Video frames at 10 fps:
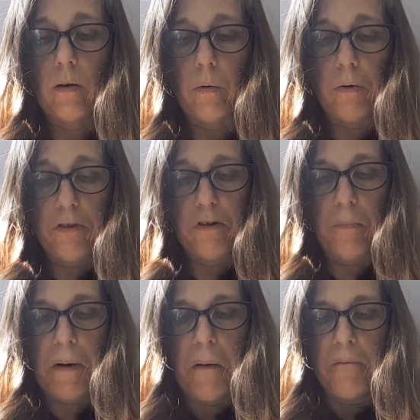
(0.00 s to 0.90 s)
"Or
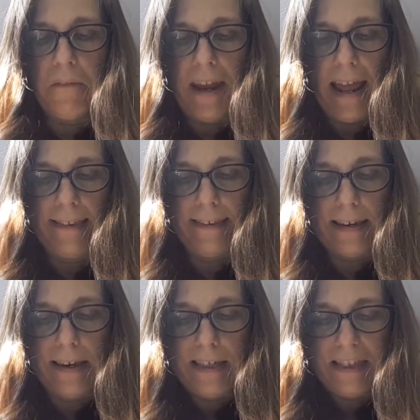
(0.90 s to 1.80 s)
drop it on
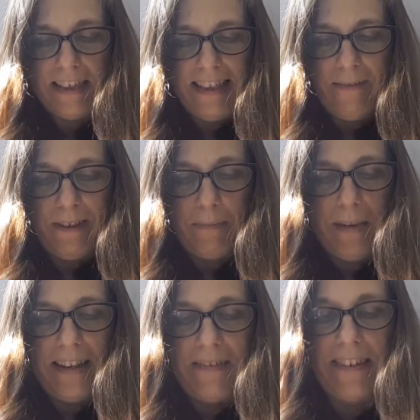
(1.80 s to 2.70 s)
Vanessa. She'd never
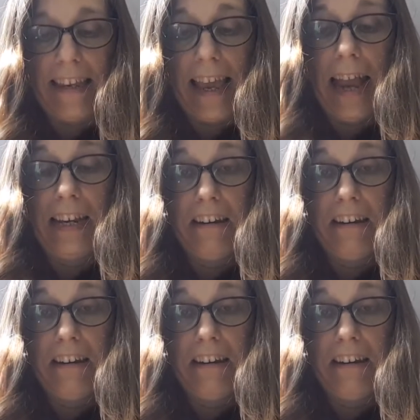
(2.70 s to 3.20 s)
speak to us again,